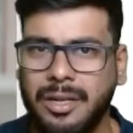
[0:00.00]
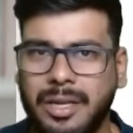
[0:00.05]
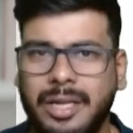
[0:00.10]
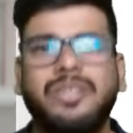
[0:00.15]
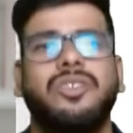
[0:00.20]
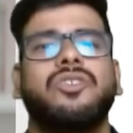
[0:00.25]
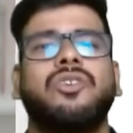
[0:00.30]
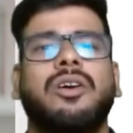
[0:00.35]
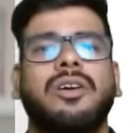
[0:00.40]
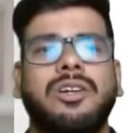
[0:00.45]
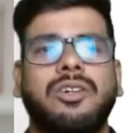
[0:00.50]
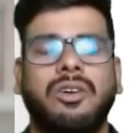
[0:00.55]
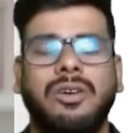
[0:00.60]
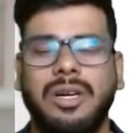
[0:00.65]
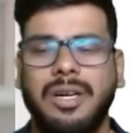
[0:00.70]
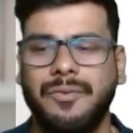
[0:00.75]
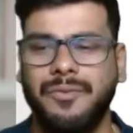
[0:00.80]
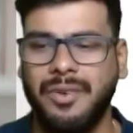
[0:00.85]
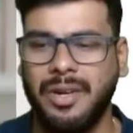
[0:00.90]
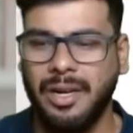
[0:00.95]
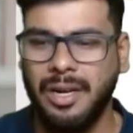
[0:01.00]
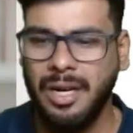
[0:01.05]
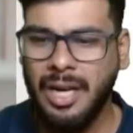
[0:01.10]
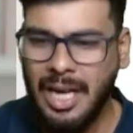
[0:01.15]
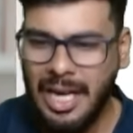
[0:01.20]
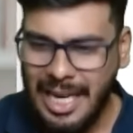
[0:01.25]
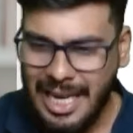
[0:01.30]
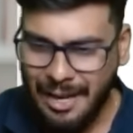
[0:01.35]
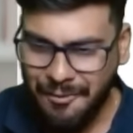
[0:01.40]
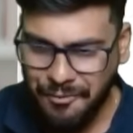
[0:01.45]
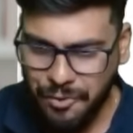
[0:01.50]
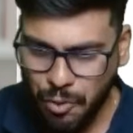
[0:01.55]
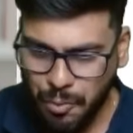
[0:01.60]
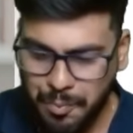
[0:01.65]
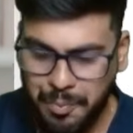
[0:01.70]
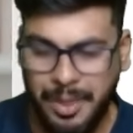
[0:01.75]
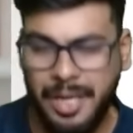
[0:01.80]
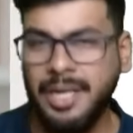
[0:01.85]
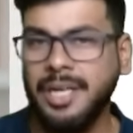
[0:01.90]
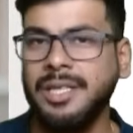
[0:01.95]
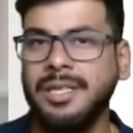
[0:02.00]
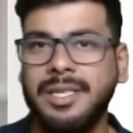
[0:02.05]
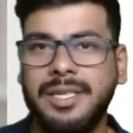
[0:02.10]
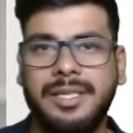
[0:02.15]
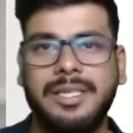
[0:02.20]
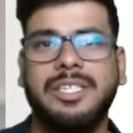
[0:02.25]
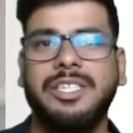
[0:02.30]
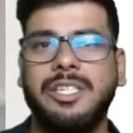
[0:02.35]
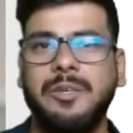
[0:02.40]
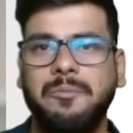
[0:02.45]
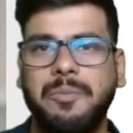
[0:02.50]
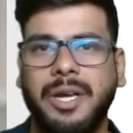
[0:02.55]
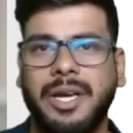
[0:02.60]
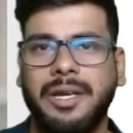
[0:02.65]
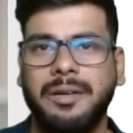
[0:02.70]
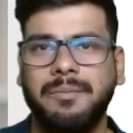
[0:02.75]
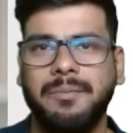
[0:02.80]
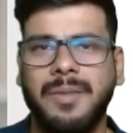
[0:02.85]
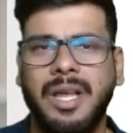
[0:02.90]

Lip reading: It's not at all difficult. If you bring in this discipline,